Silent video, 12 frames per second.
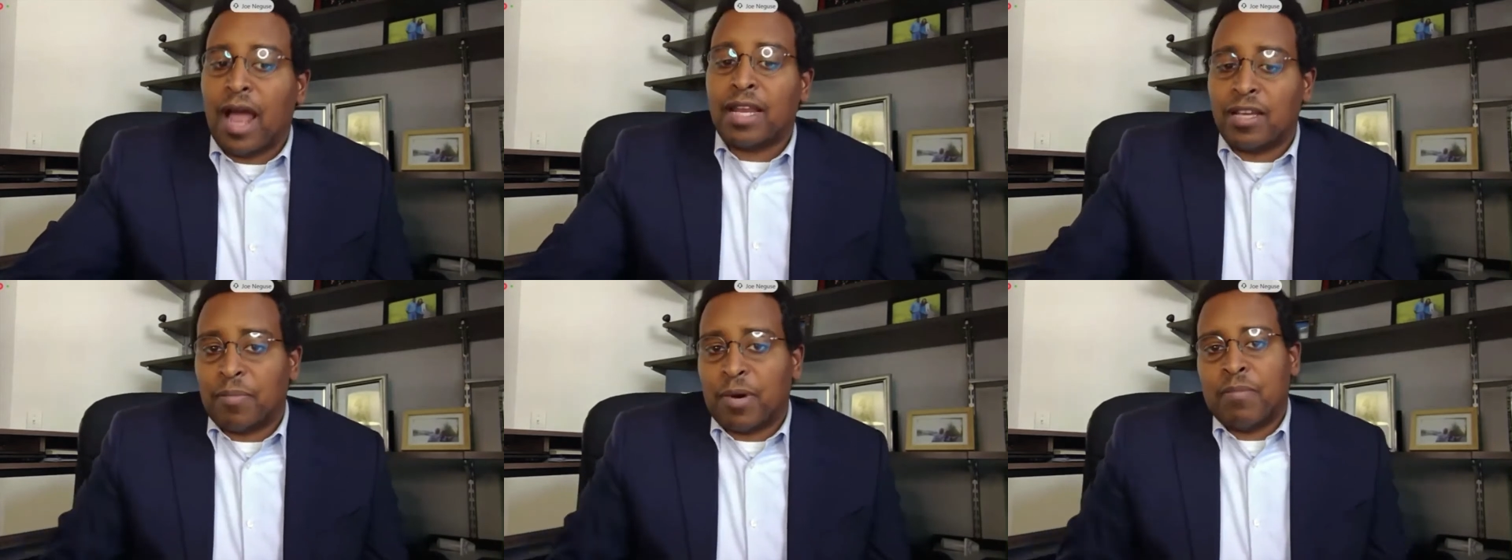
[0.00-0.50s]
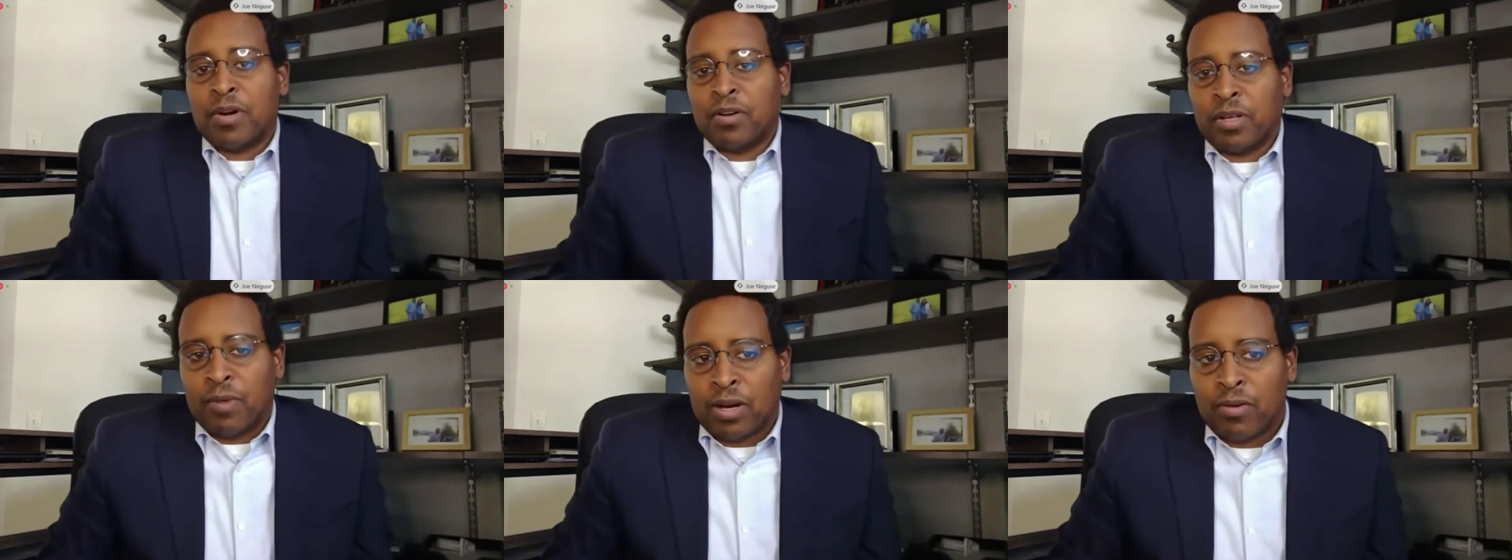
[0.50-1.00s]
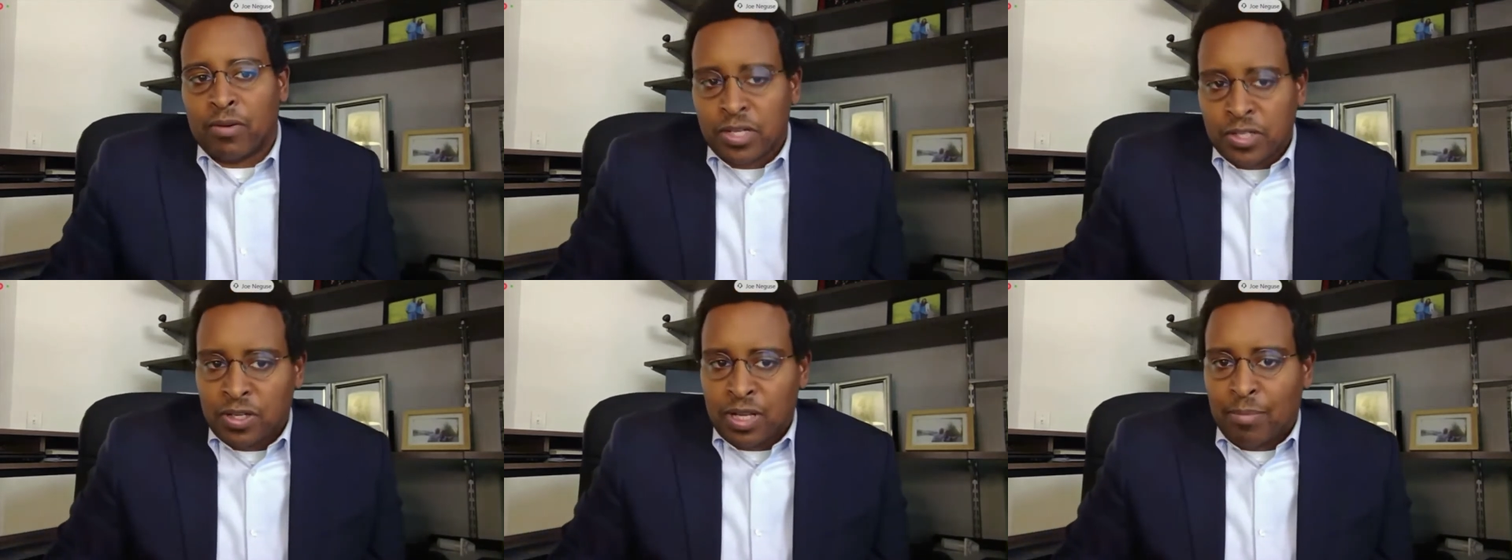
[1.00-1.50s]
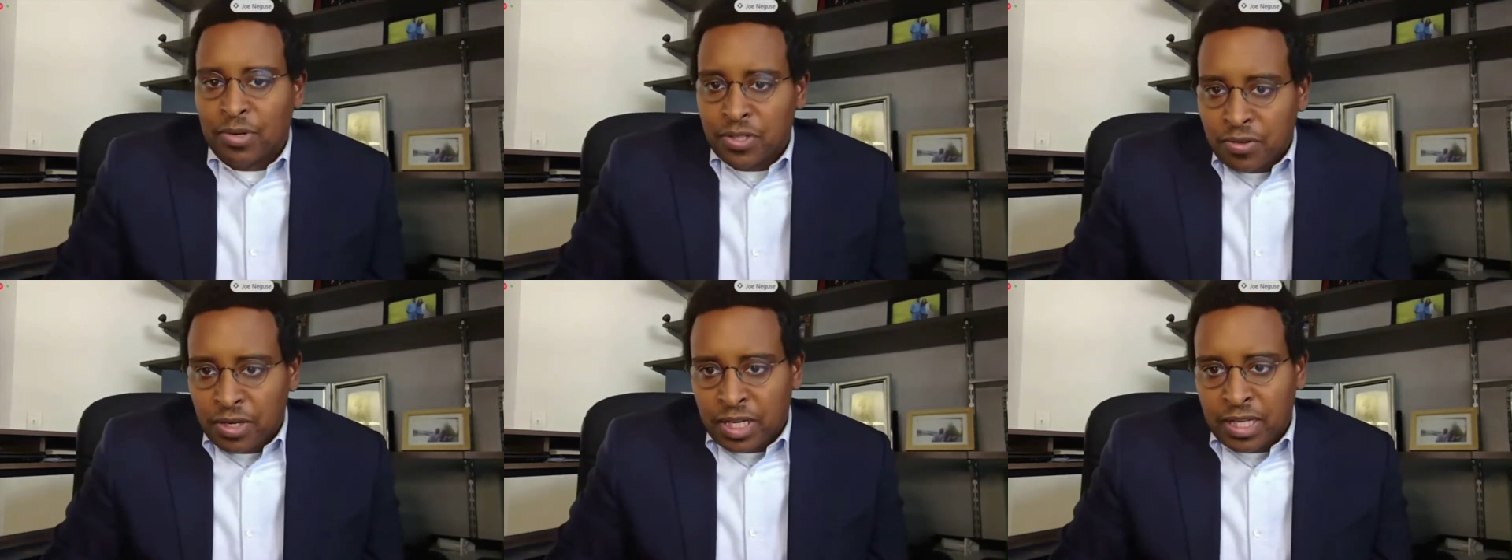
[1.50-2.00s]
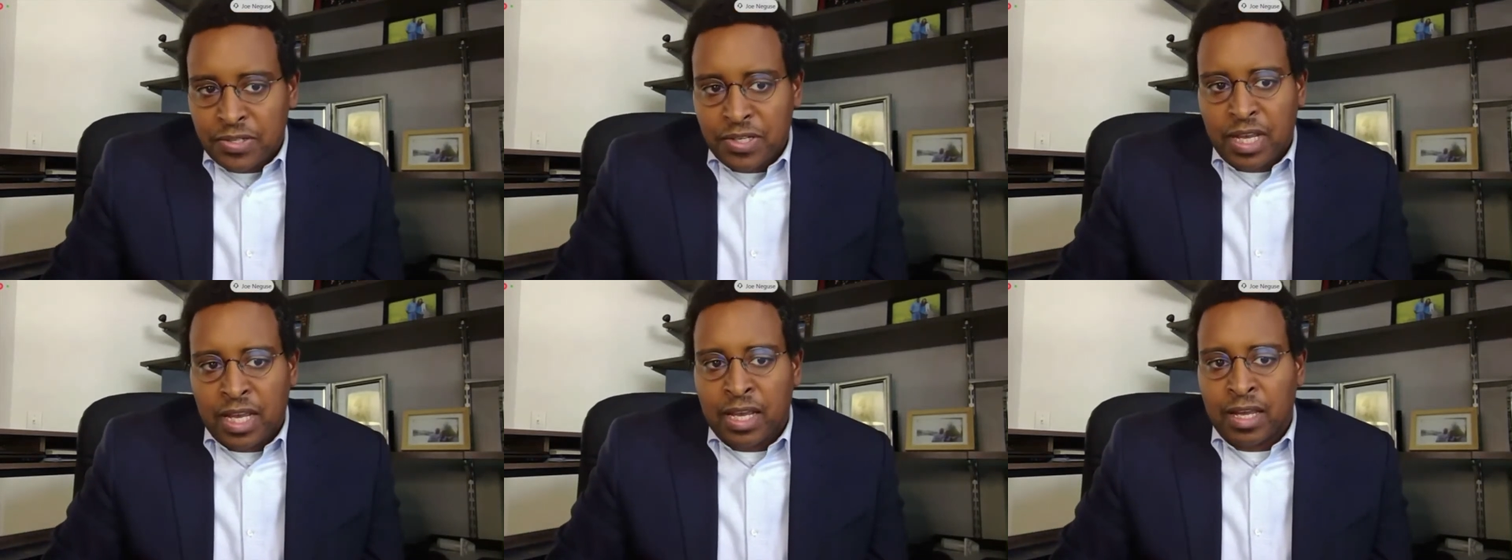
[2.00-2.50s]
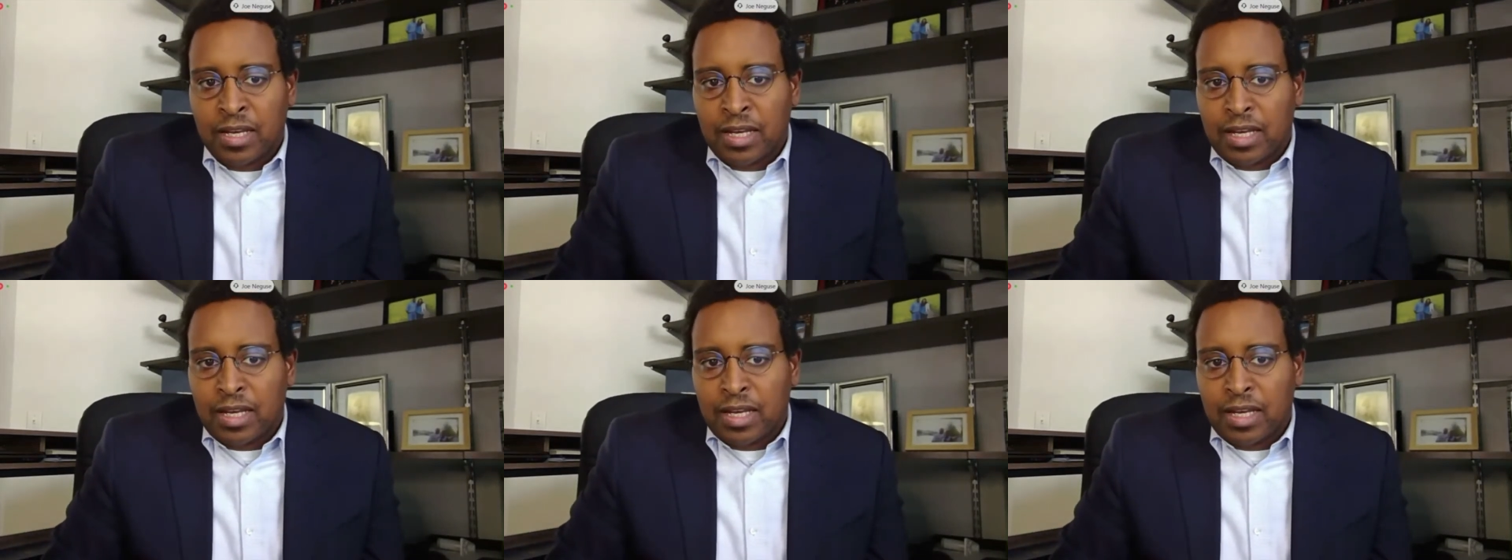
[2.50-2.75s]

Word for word: for a variety of primarily recreational opportunities.